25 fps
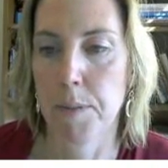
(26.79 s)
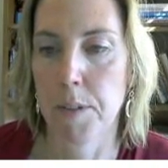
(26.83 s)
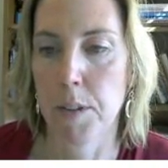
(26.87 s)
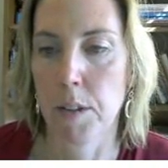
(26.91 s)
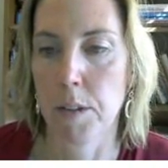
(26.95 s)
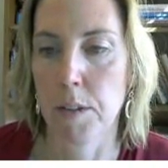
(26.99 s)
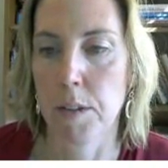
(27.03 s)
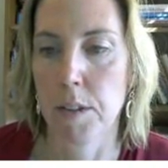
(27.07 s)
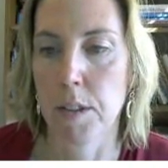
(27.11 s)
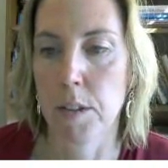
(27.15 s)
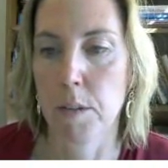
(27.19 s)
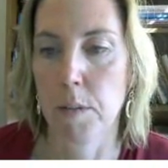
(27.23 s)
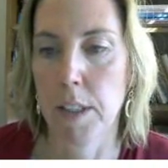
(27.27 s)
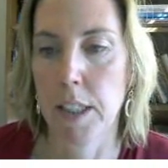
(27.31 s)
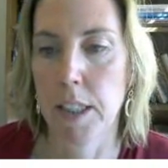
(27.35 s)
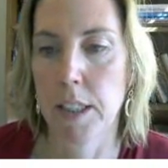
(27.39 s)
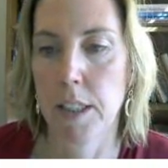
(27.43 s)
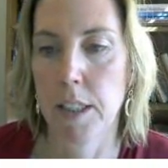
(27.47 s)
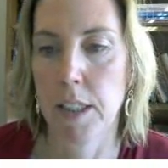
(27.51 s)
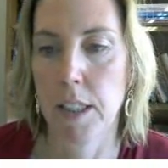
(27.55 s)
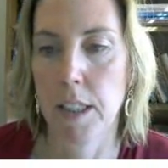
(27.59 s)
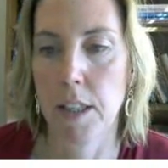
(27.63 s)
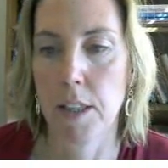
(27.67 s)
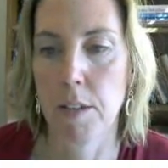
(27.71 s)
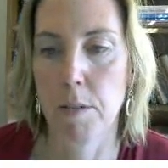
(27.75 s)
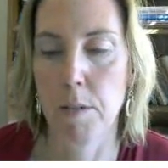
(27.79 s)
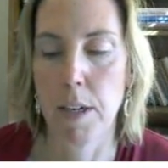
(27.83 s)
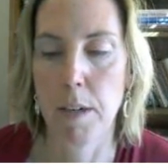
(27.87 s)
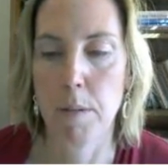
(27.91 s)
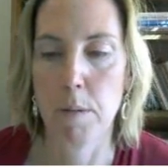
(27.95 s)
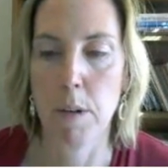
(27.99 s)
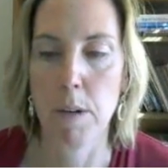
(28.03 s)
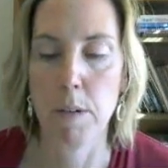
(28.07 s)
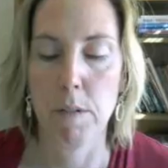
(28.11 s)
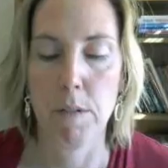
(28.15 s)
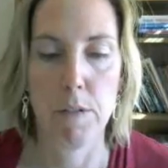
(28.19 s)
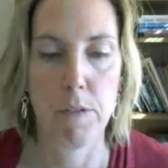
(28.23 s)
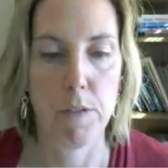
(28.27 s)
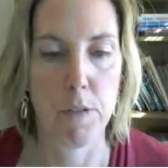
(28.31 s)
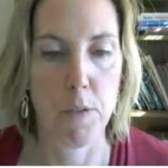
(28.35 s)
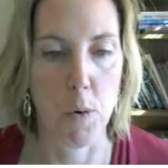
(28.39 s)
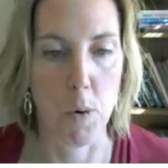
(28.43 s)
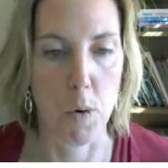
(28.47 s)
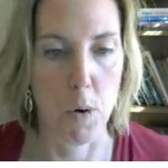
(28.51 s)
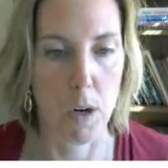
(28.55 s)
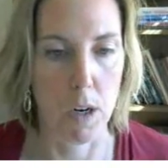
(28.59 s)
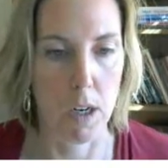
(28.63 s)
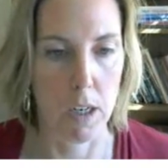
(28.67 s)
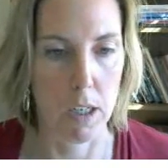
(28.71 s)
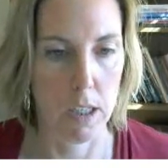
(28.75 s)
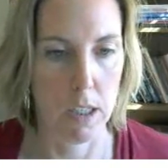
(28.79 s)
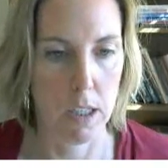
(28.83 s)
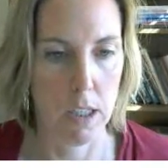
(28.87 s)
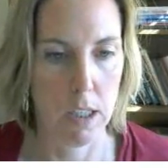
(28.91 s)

So it's Dorici 314.